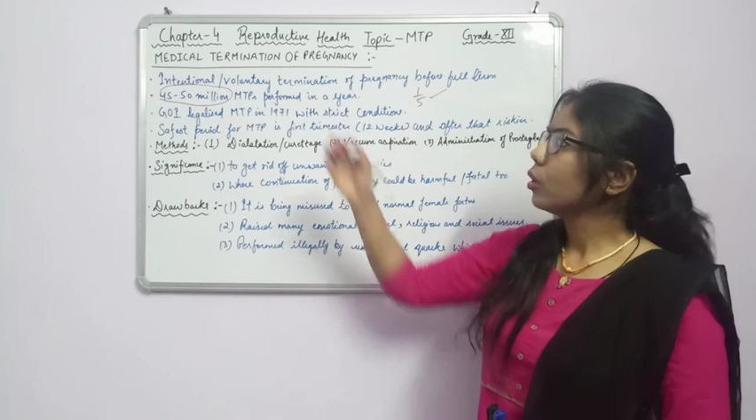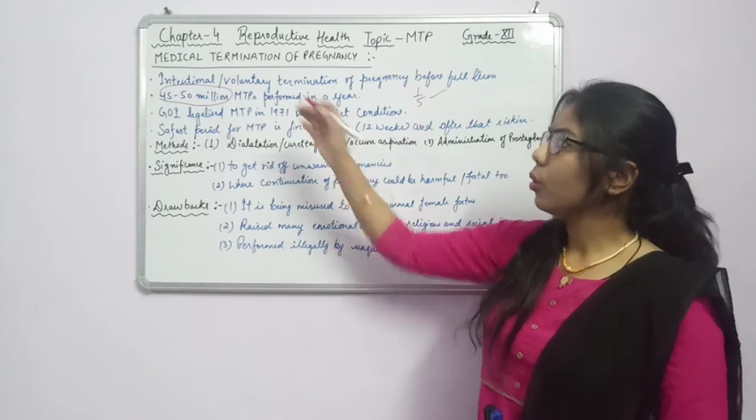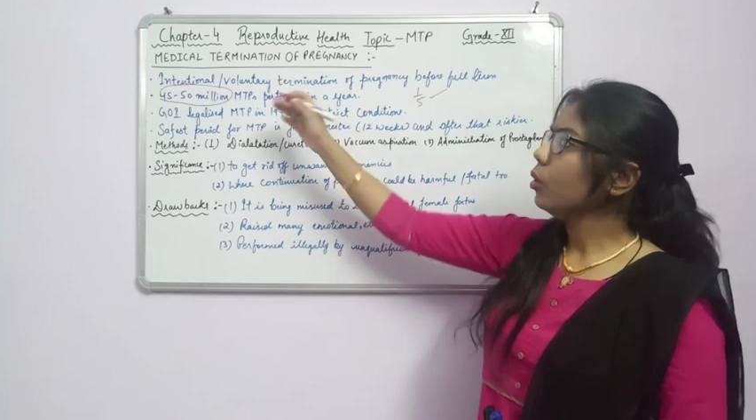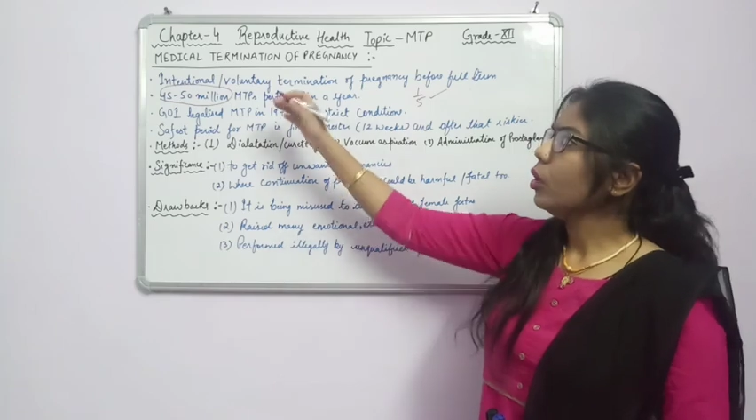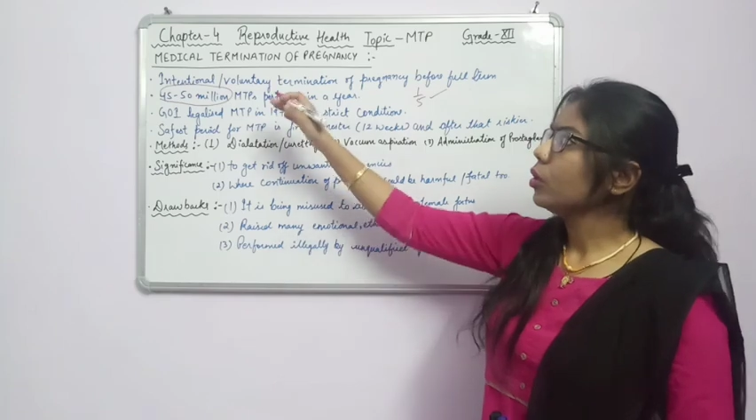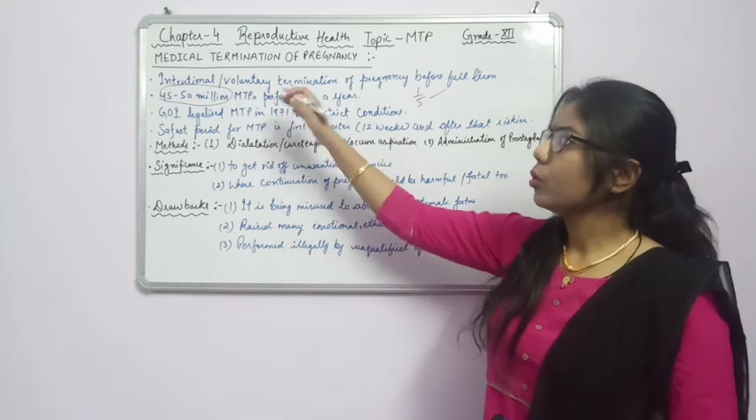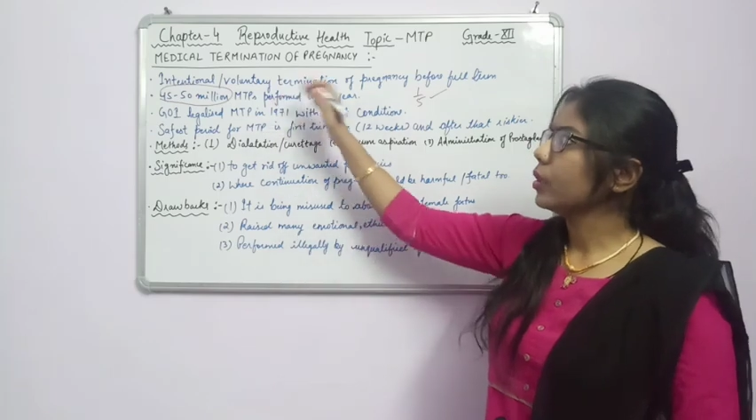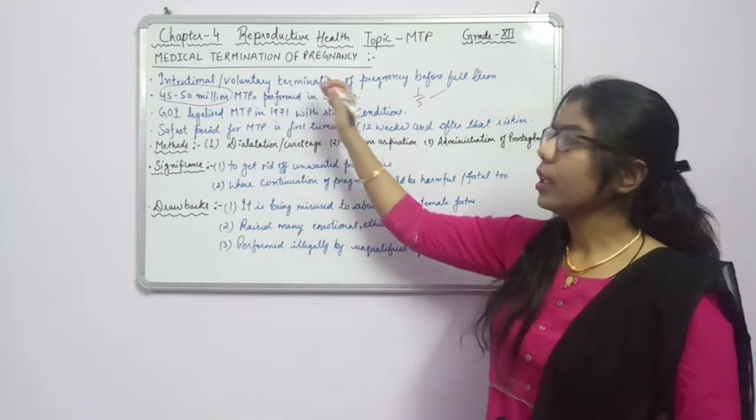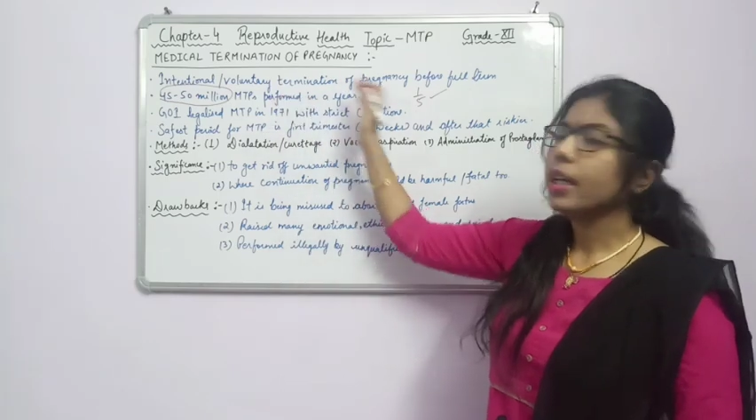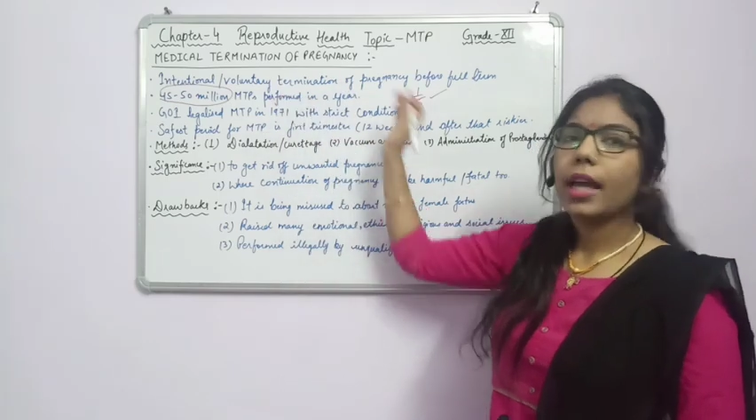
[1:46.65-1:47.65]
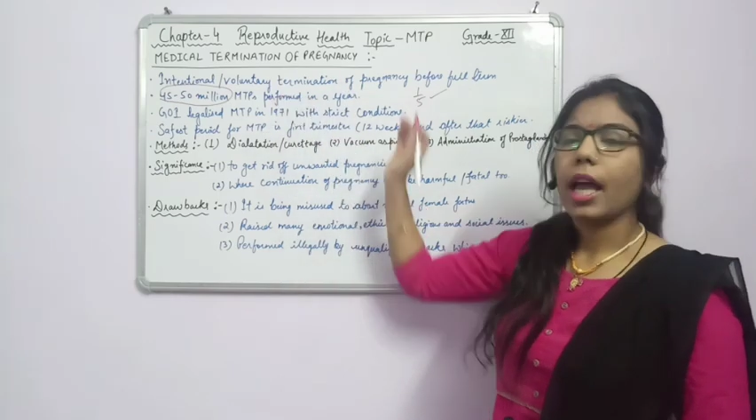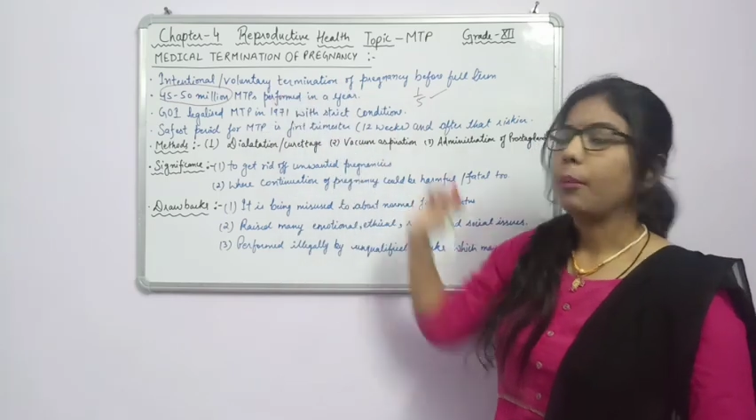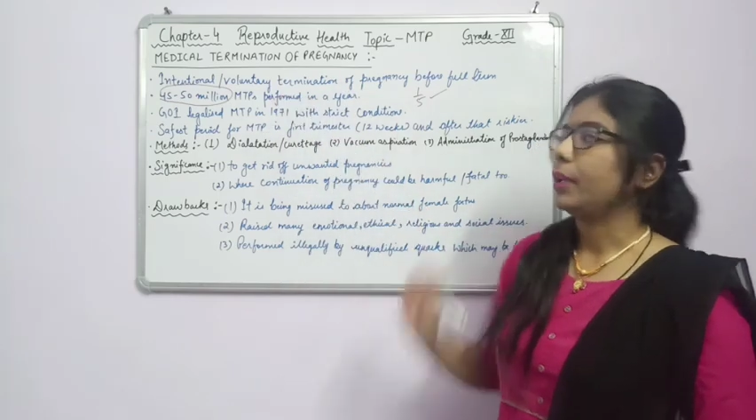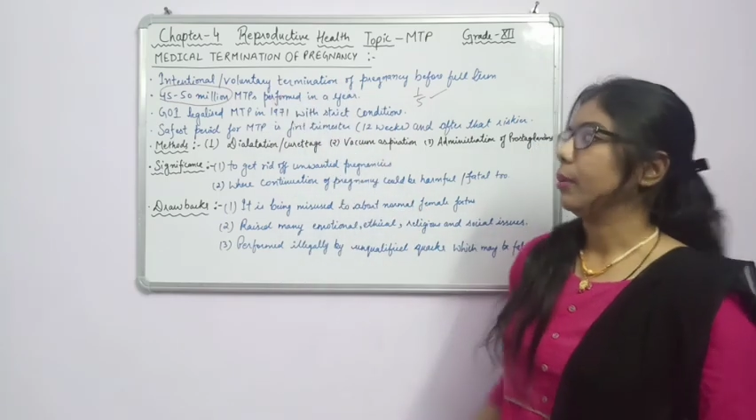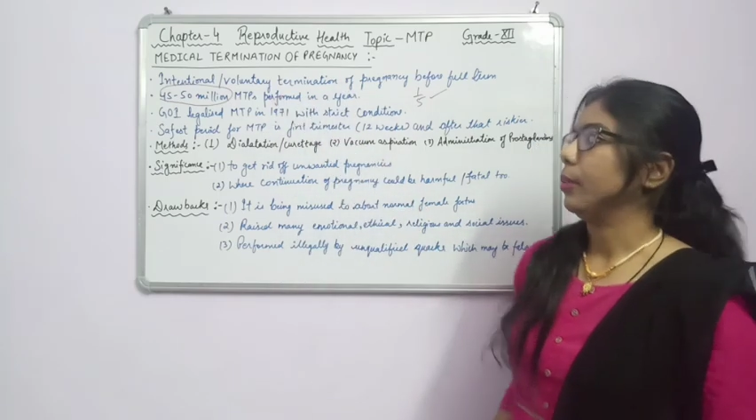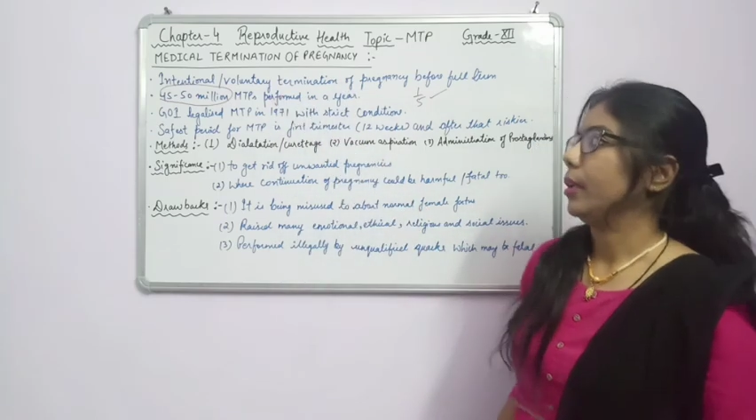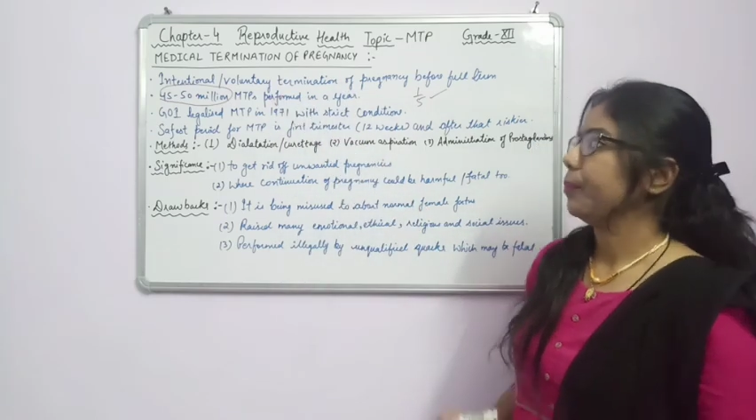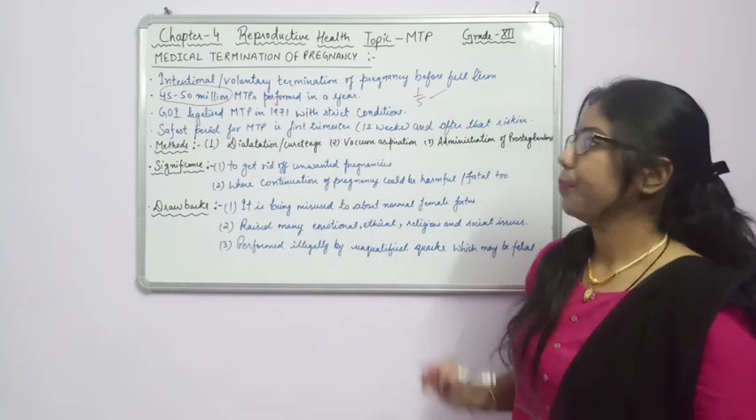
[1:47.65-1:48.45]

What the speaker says: go through the MTP.